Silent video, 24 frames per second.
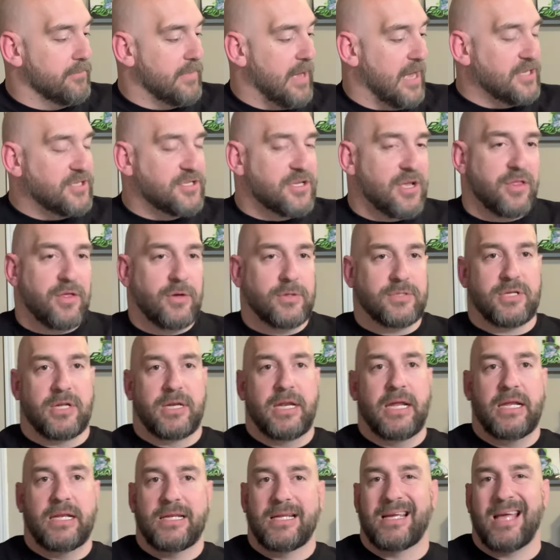I just thought that was a
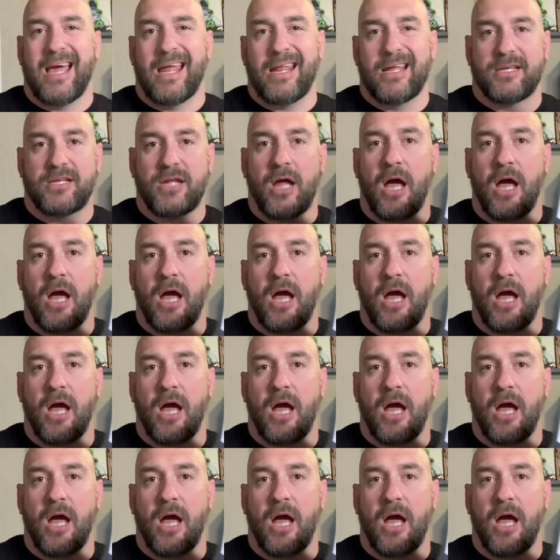neat kind of